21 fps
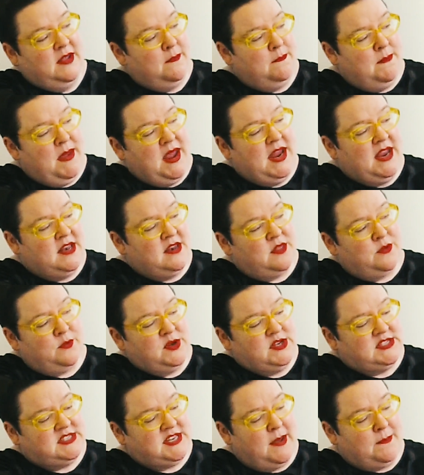main
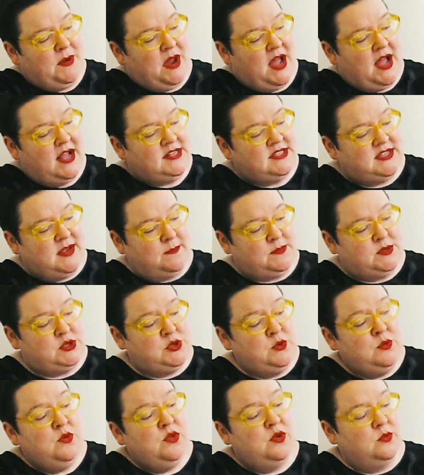3-step concept
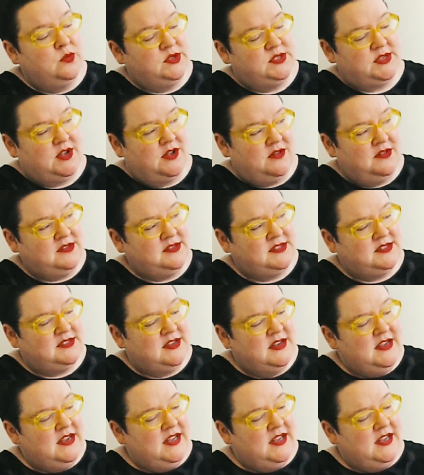to the results,